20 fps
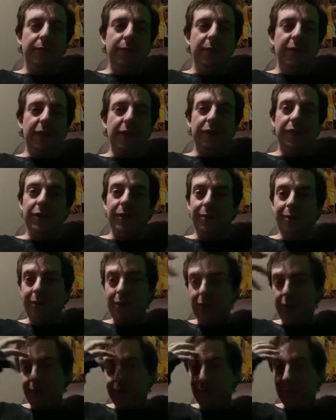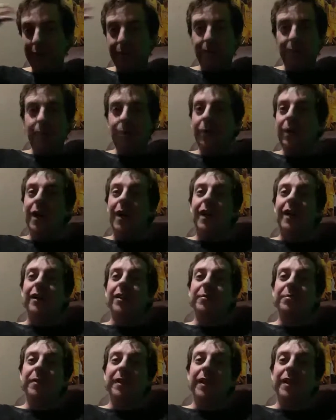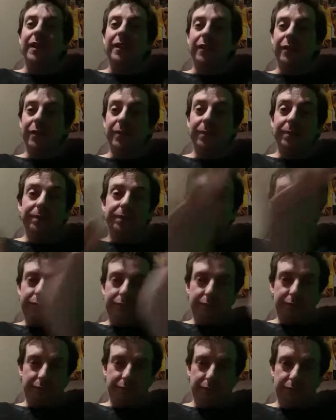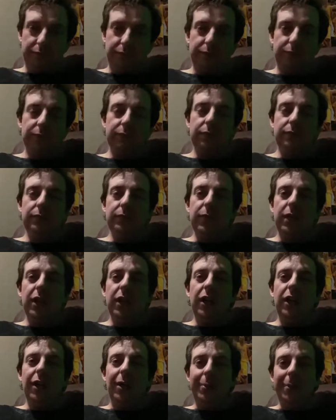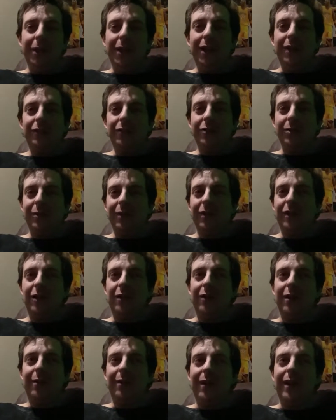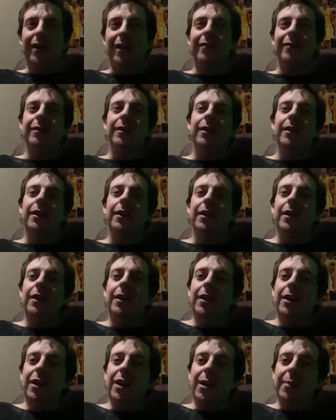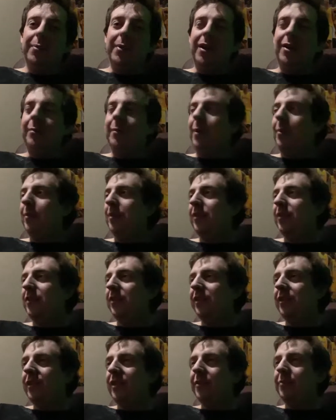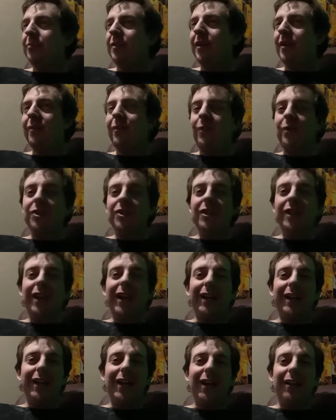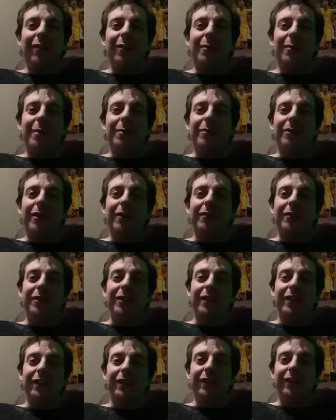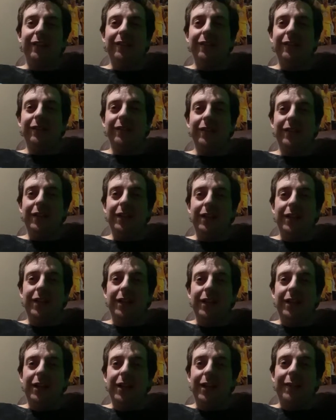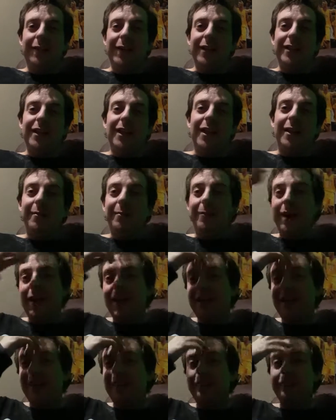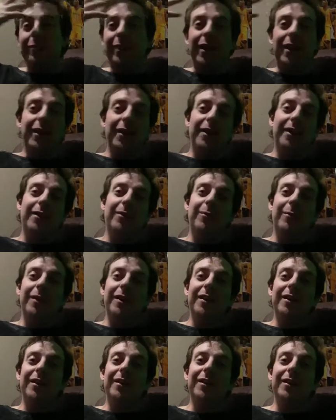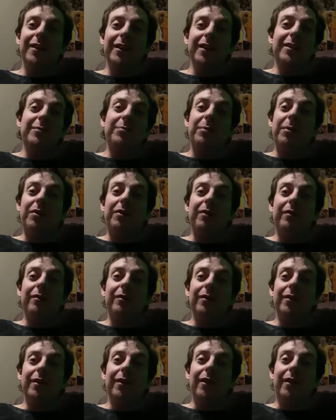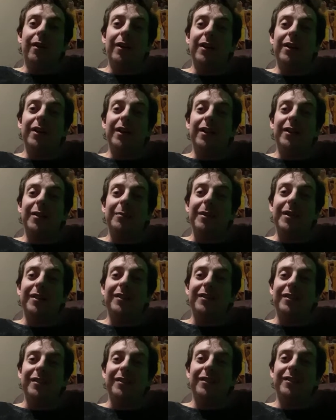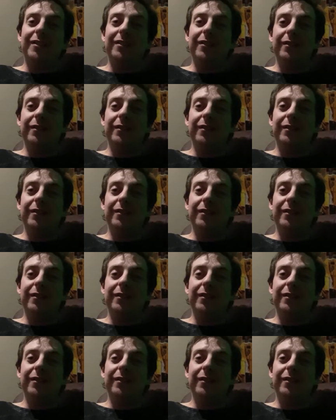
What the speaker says: I'll let you think with what I explained a couple live streams ago, I would have a bigger memory in certain things, but unfortunately I can't remember everything. If I did, my head would explode on a daily basis.